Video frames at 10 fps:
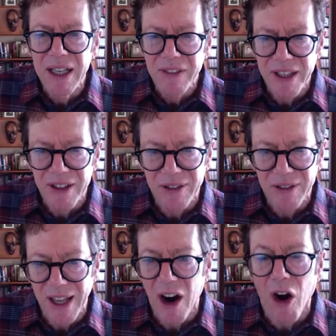that is
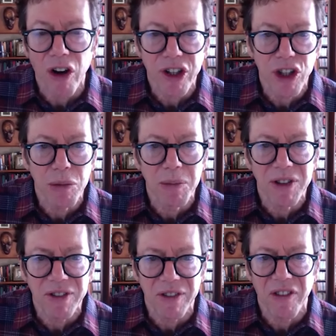that all
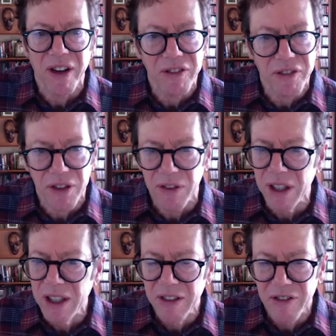humans have felt for,
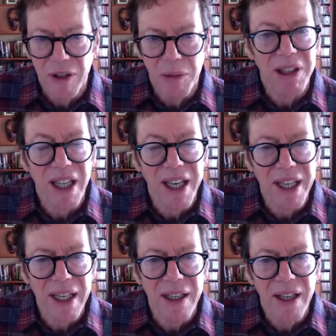for
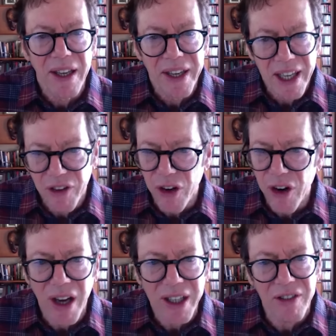millennia? If you're
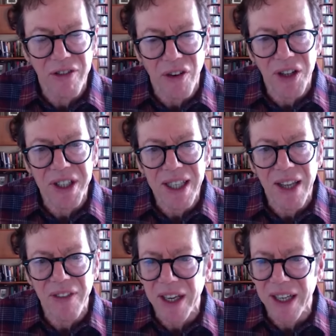not confronting
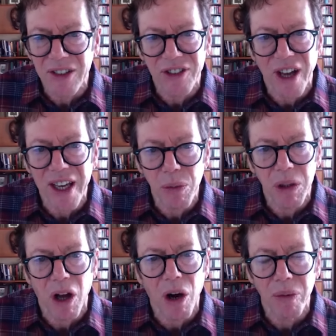that, then anxiety
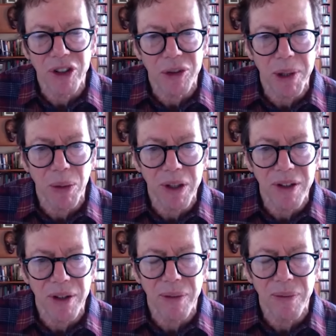will always be with you.